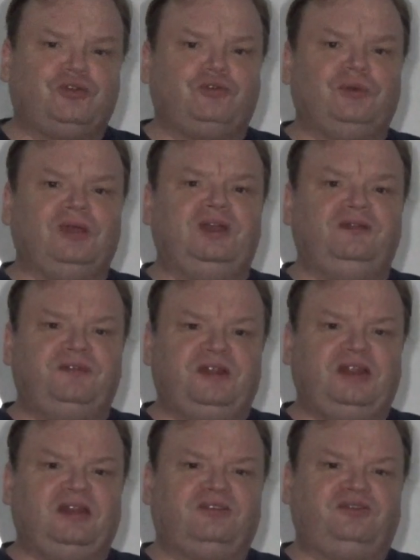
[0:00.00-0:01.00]
of creative in
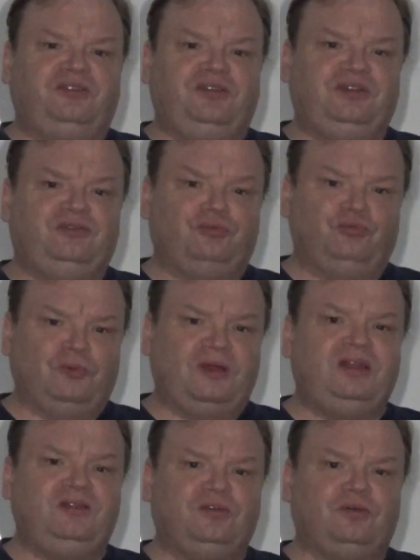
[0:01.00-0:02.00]
NXT to
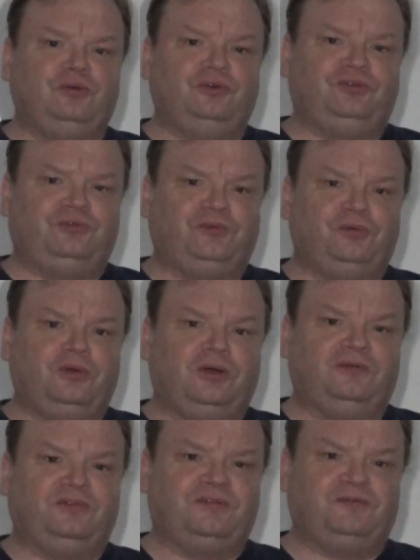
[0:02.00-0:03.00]
ready those
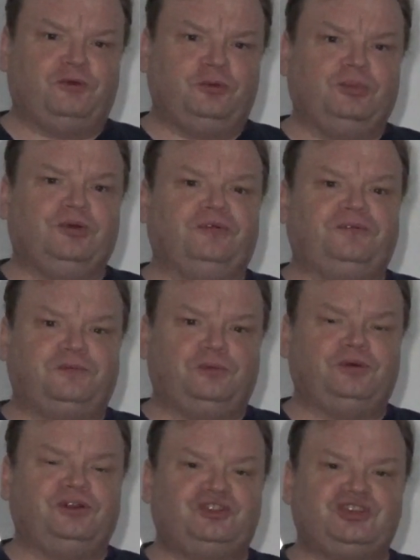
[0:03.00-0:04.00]
of the former
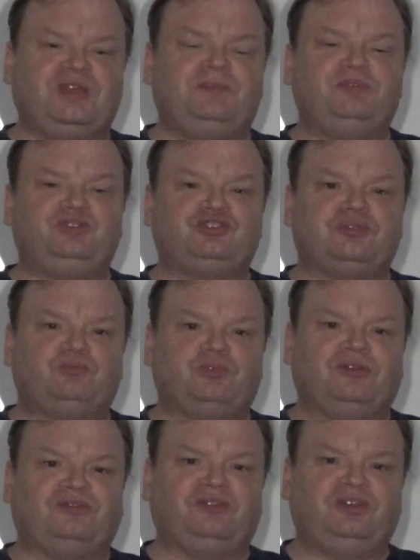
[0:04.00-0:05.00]
Florida Championship
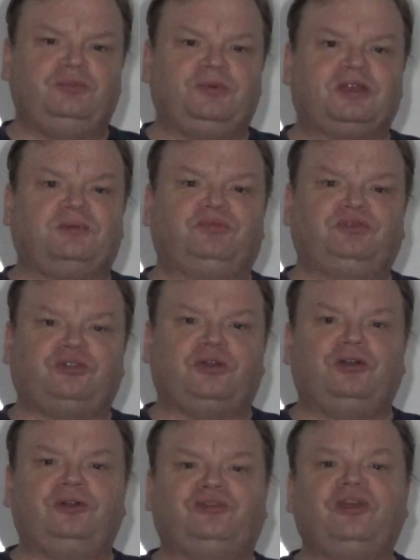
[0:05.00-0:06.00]
Wrestling to become
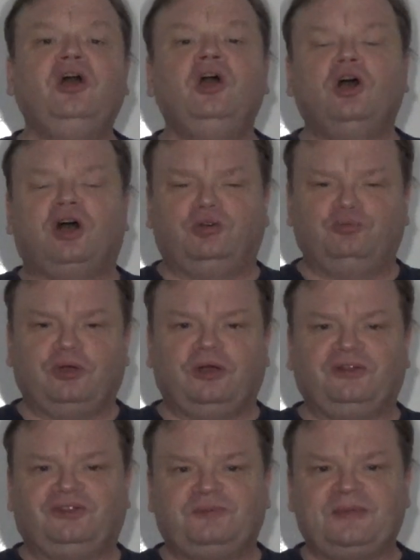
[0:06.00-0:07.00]
stars on Raw
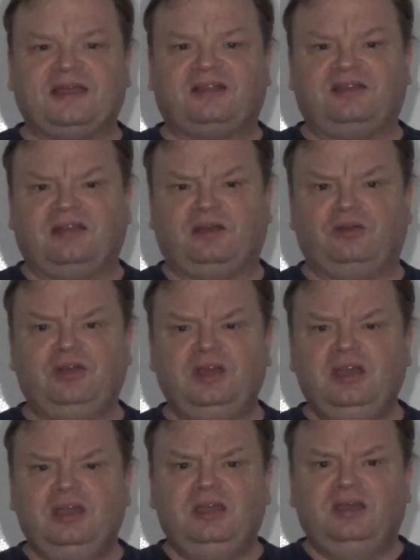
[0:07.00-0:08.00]
and SmackDown.
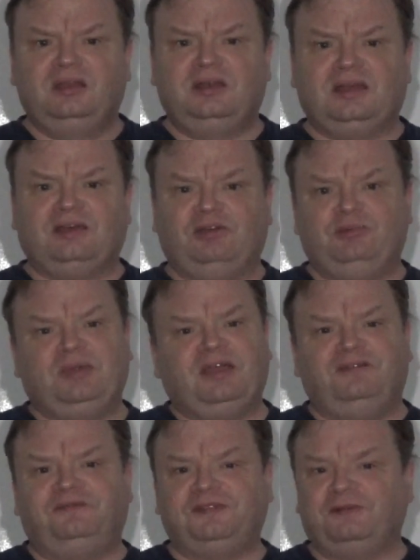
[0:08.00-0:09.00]
Now, he may
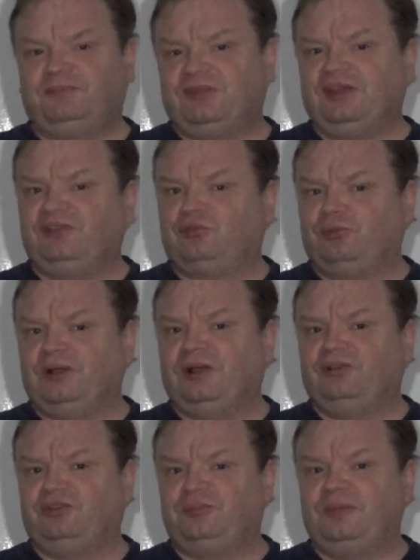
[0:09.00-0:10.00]
have flipped things
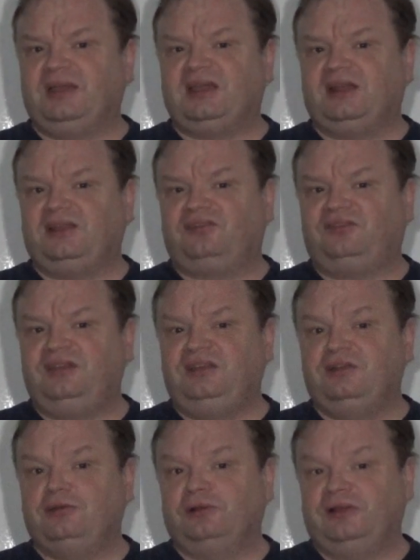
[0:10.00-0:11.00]
around to make NXT
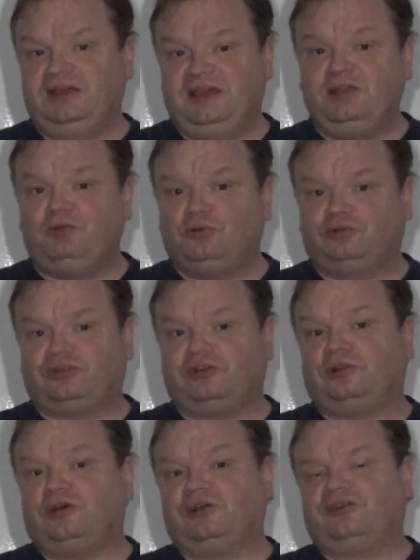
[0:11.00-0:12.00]
nearly equal to the
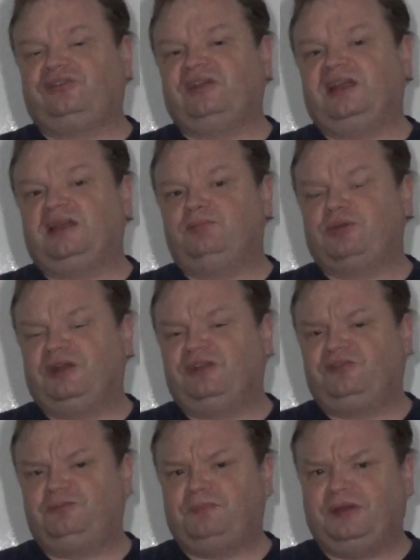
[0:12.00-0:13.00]
long-standing
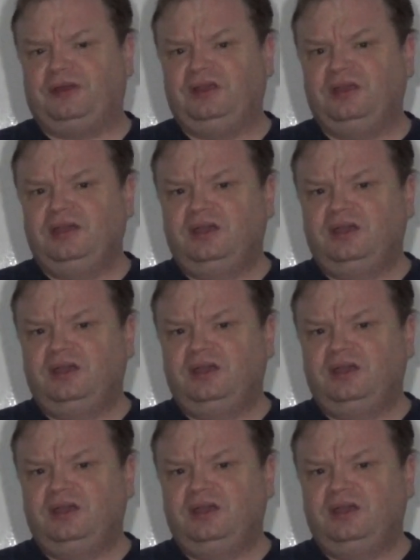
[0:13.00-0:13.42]
brands, but